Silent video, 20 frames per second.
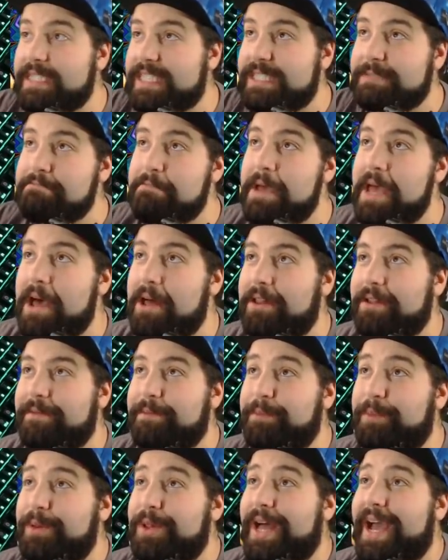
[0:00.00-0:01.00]
smell of
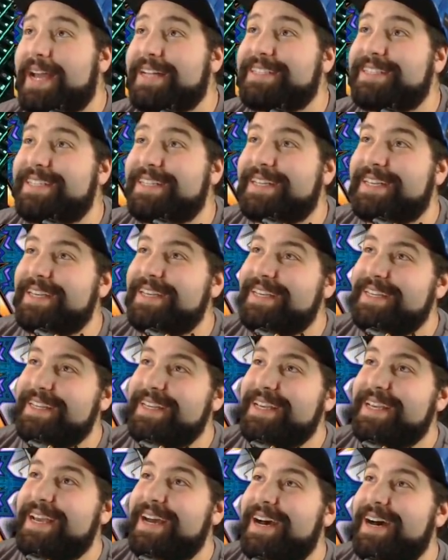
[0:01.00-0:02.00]
plastic.
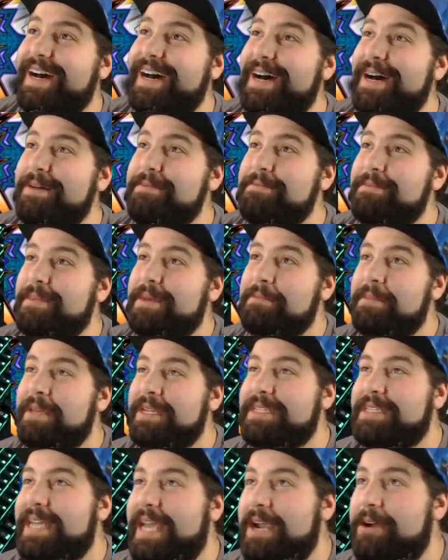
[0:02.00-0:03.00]
Um,
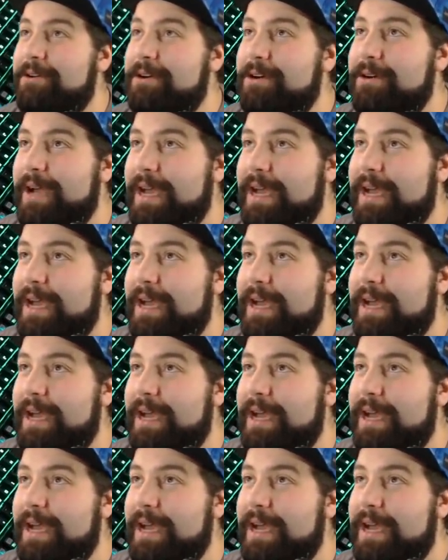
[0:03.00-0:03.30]
Mintero